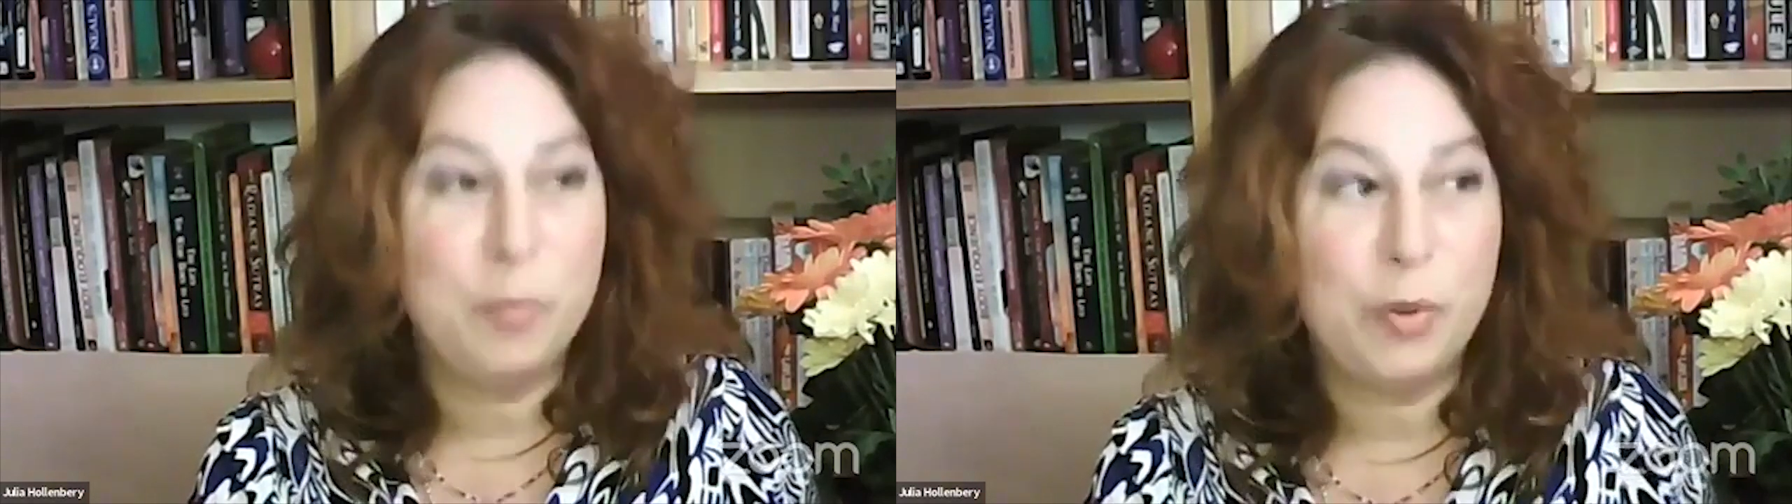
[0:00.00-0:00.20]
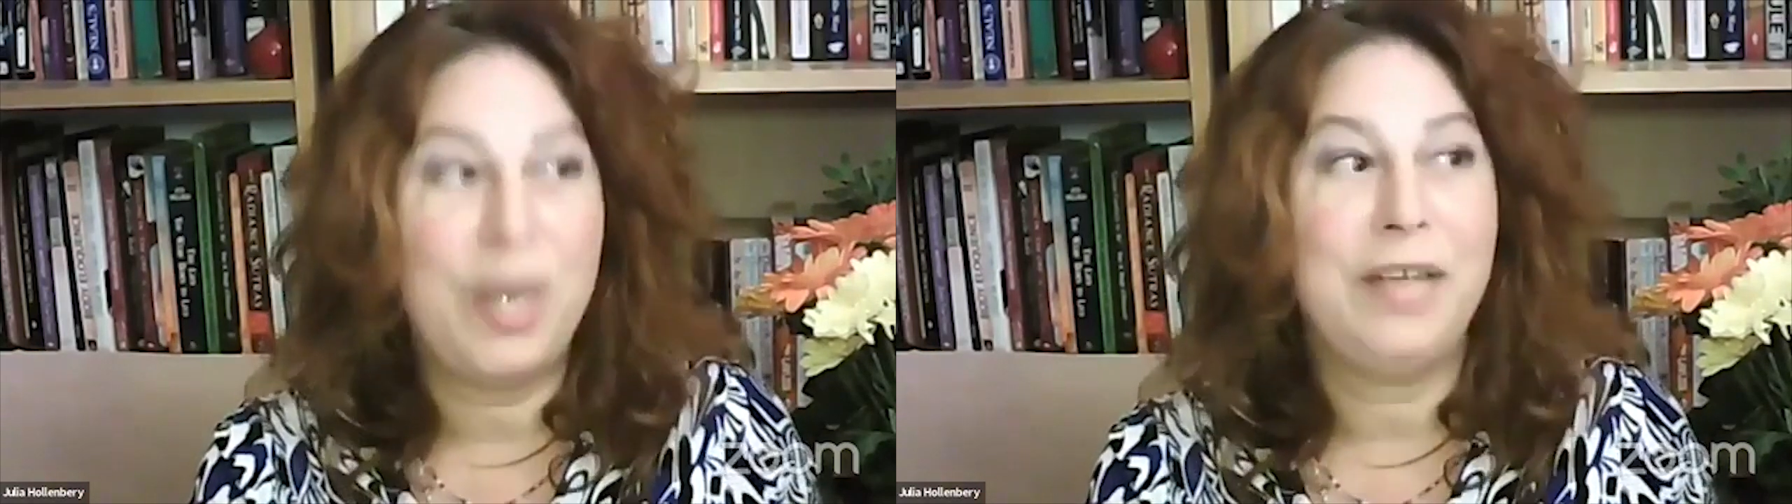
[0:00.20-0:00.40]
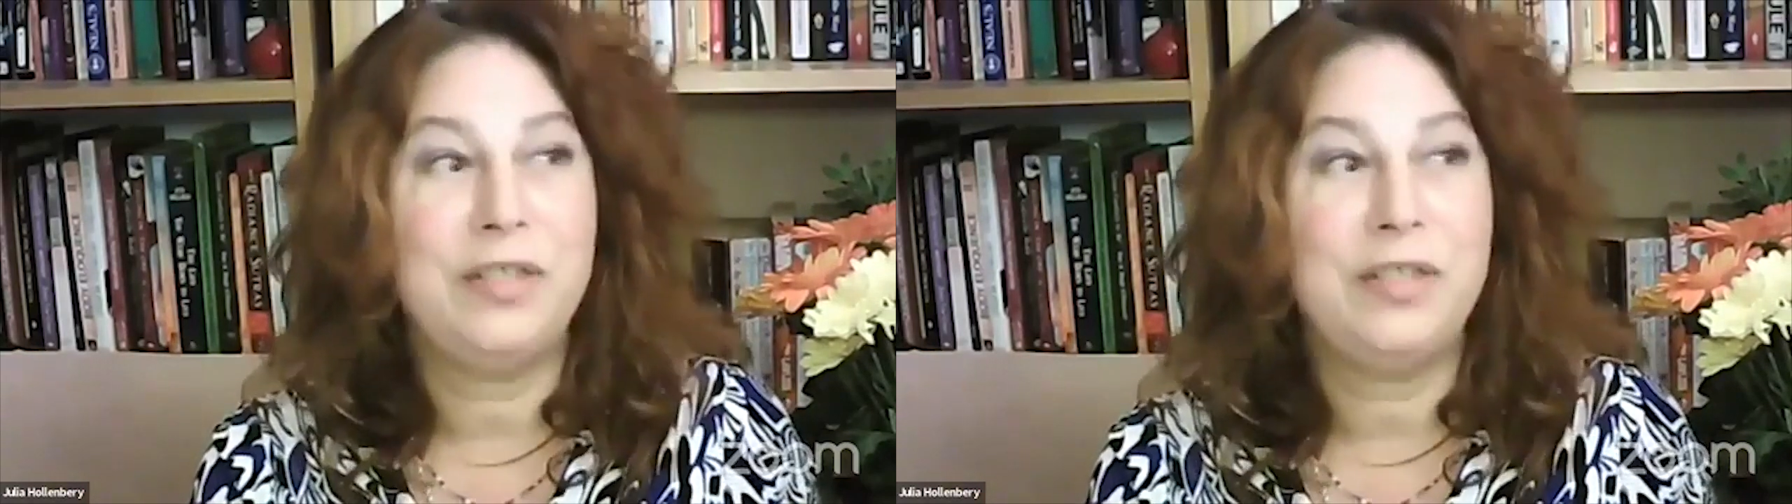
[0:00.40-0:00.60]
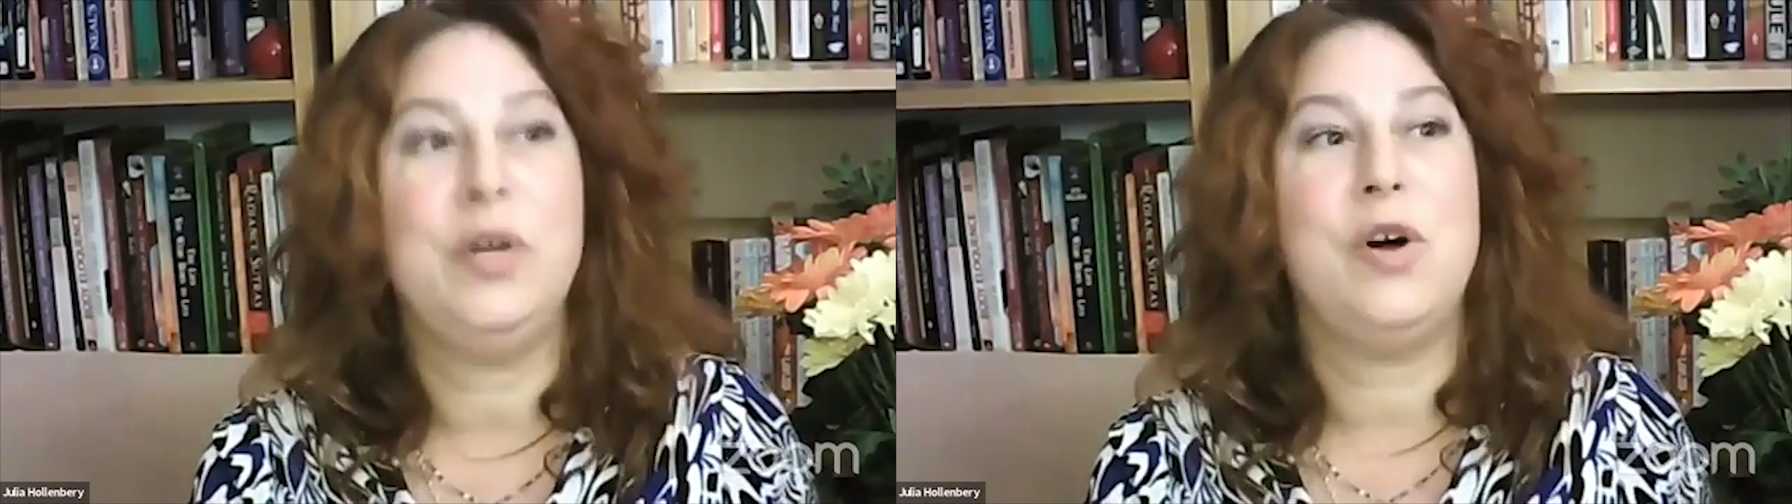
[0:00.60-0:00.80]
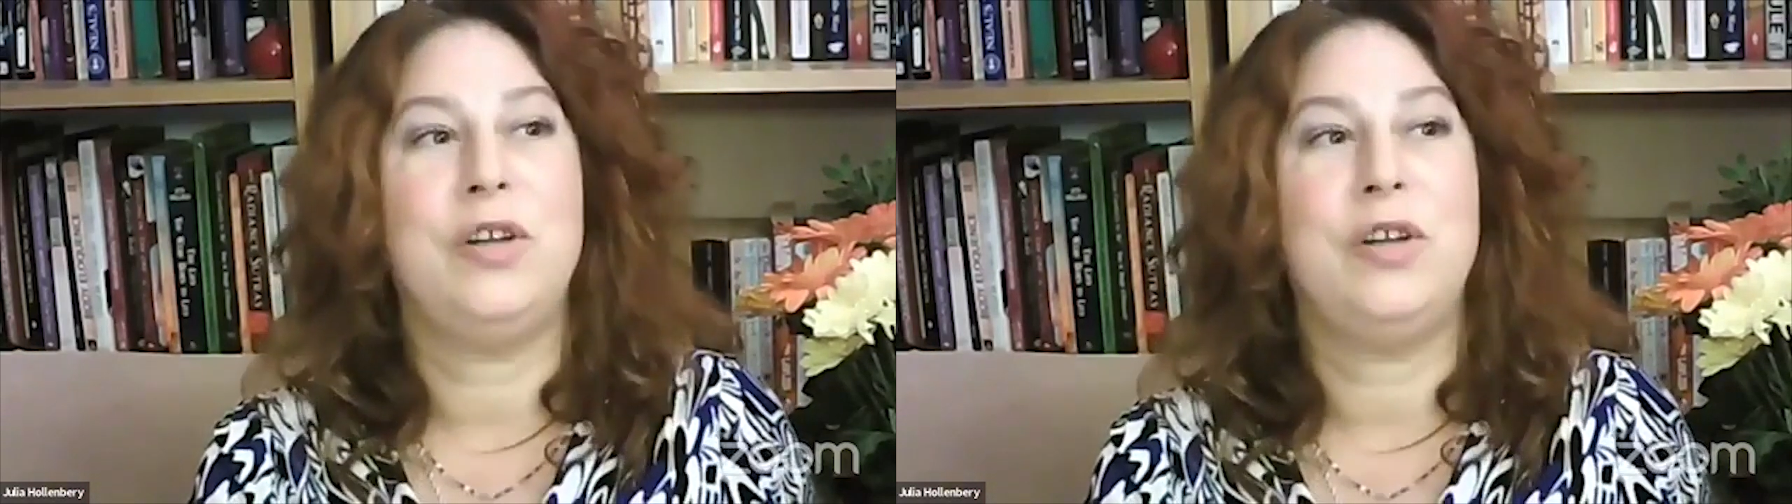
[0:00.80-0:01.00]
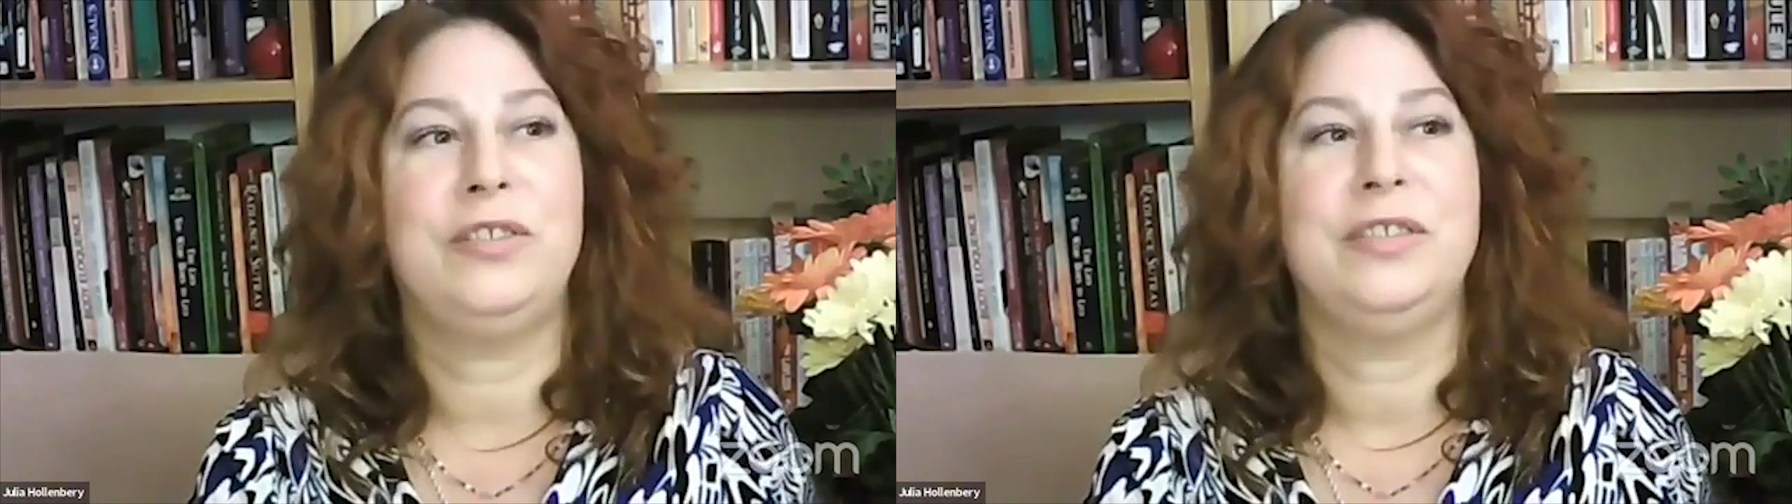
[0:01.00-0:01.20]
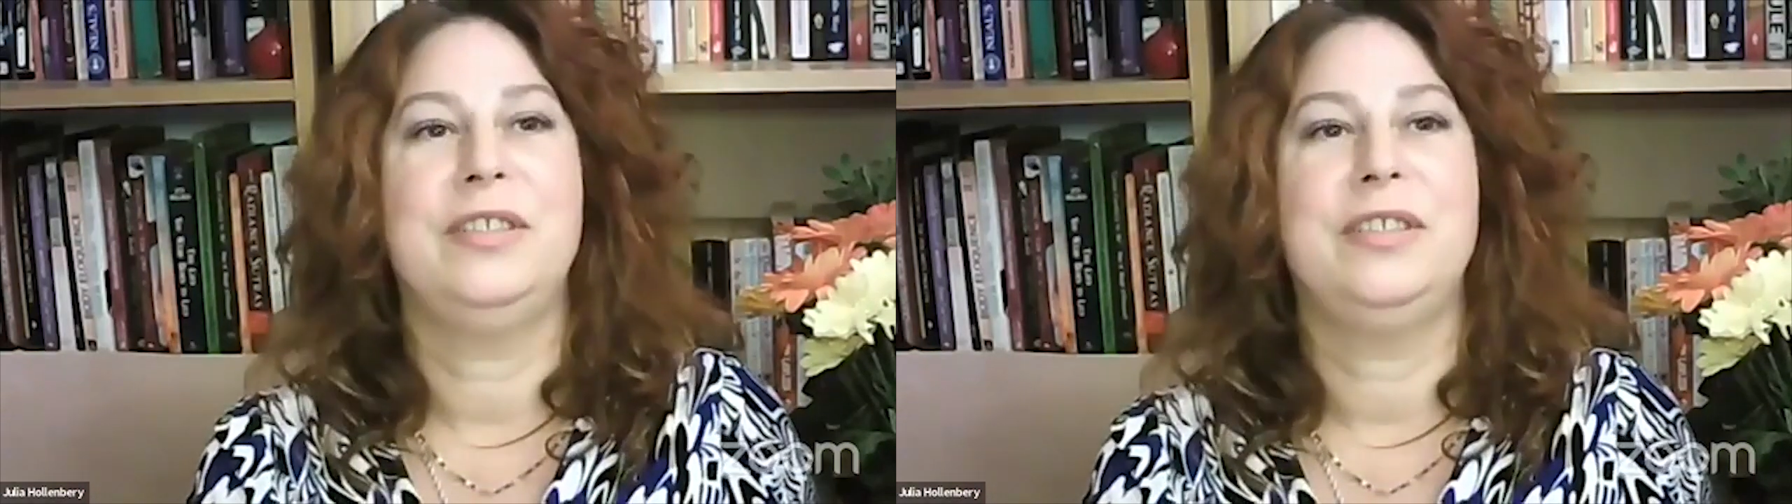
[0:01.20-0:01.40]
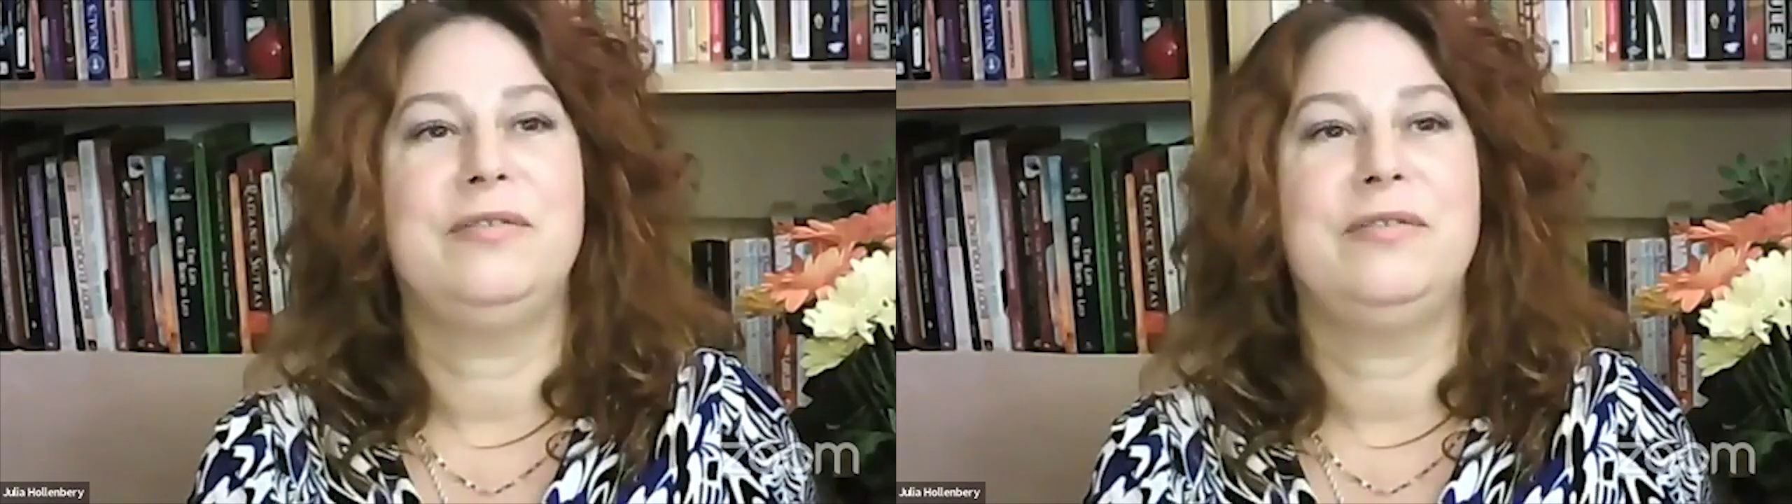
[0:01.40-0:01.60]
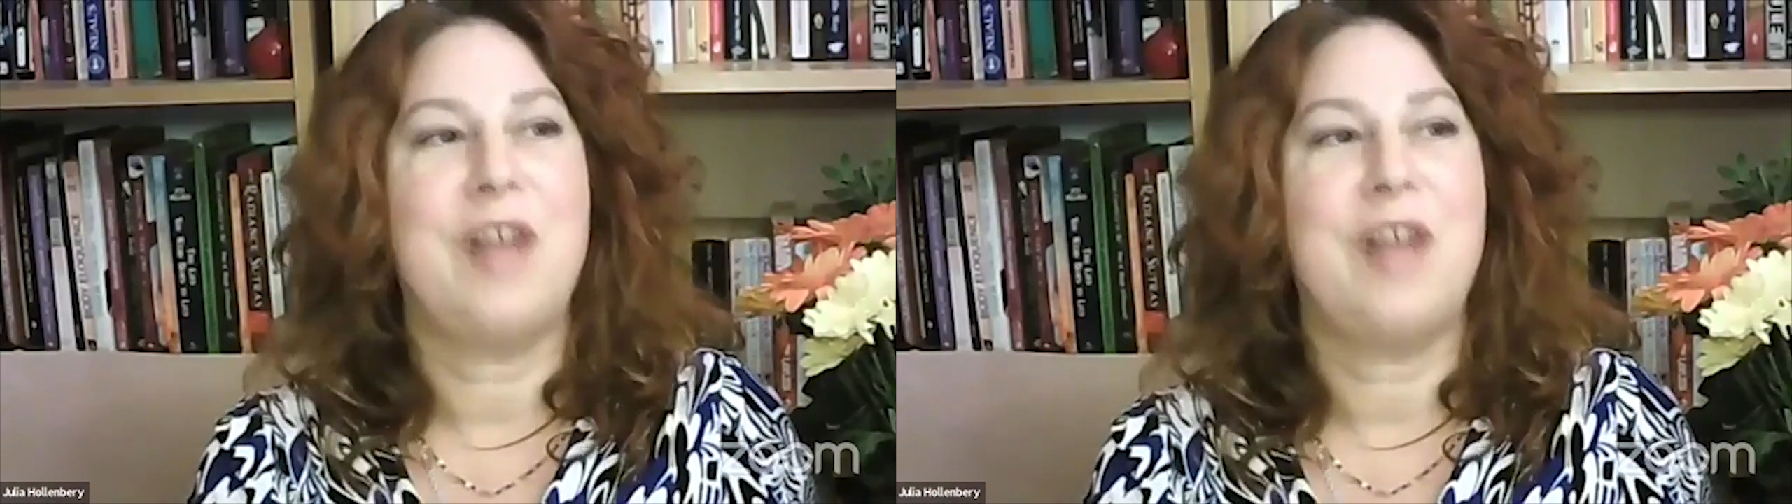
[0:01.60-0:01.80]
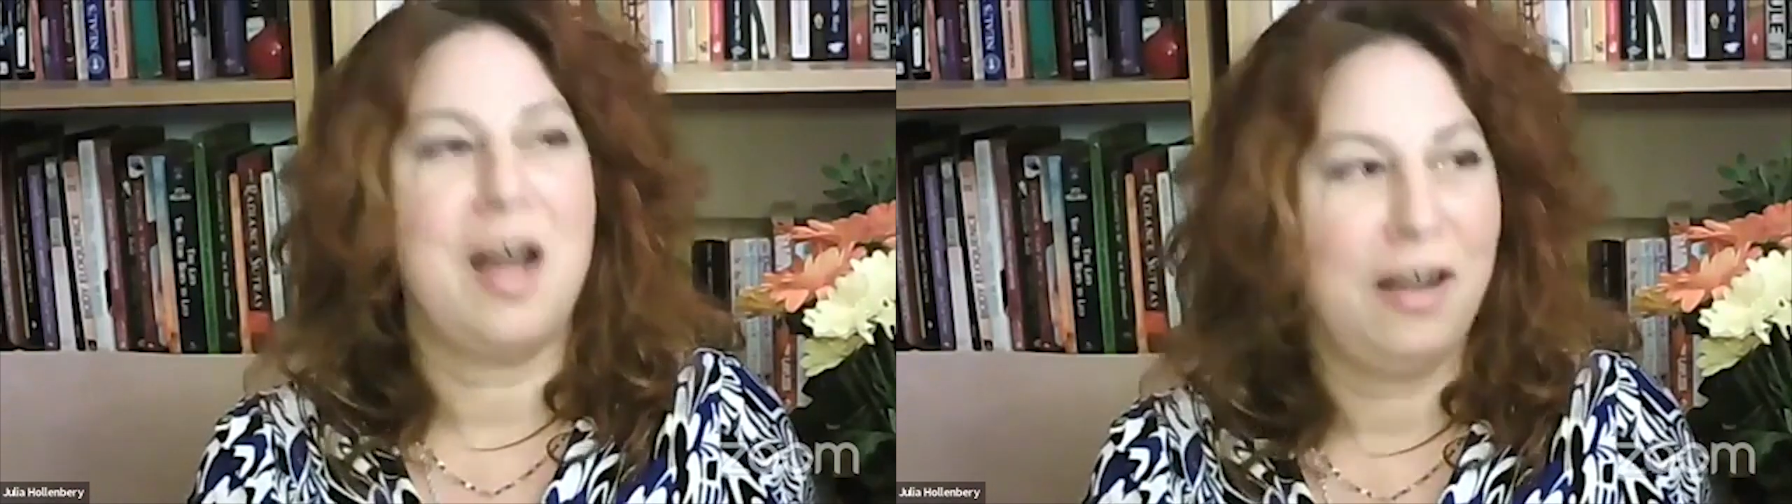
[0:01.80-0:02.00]
prayed to God for
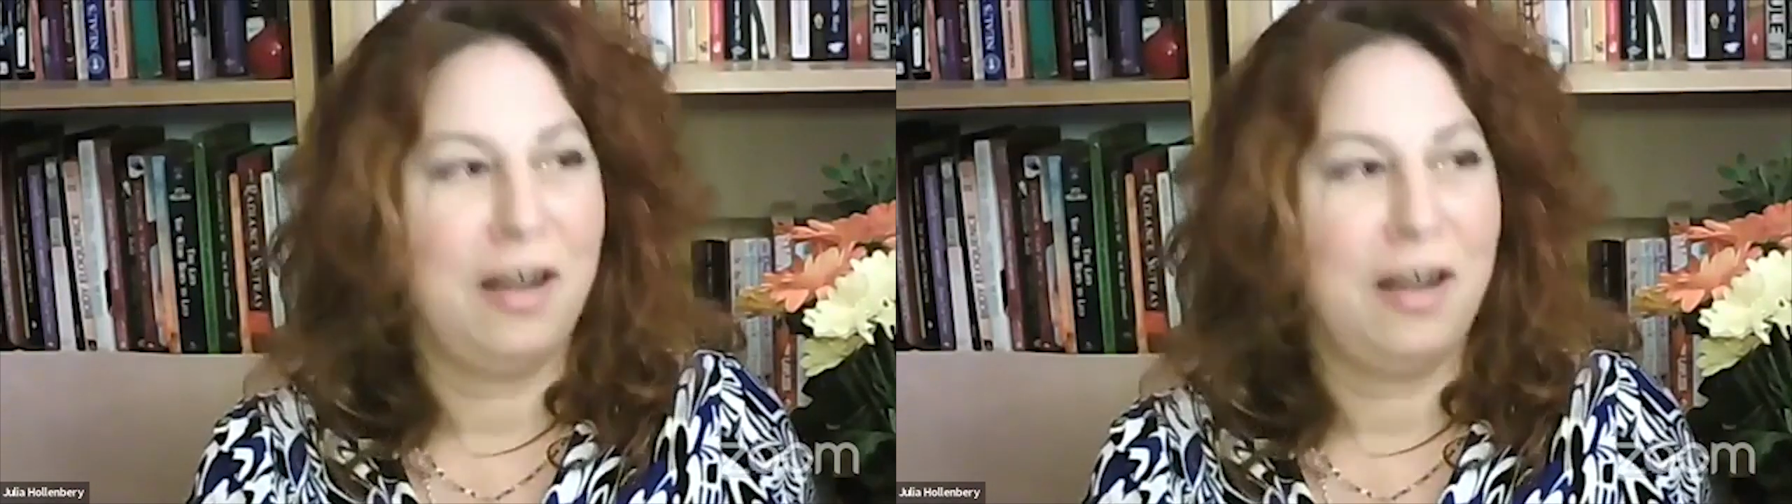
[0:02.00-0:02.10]
our